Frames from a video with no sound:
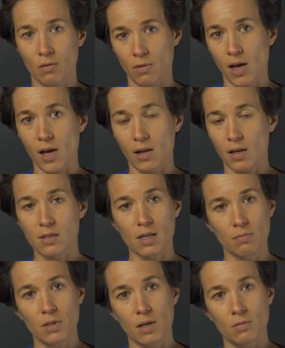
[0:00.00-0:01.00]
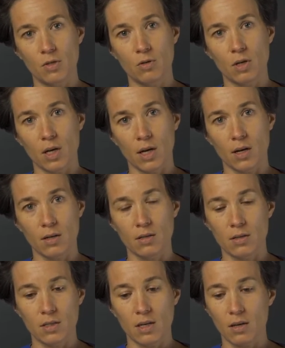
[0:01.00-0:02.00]
away. Like sometimes you can
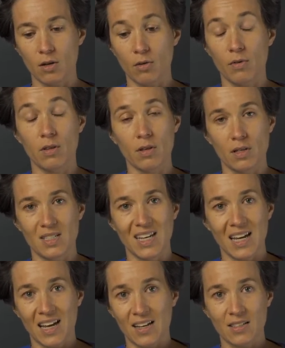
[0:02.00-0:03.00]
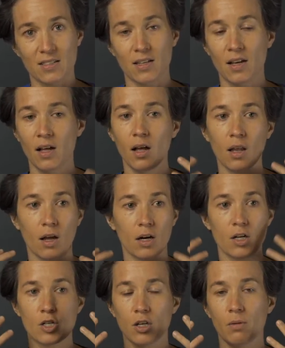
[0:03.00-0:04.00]
see, you know, within days,
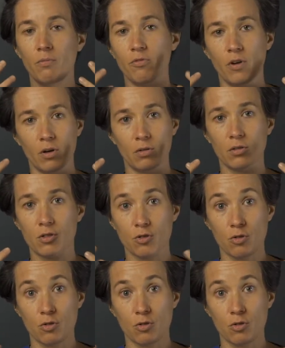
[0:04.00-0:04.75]
large lymph nodes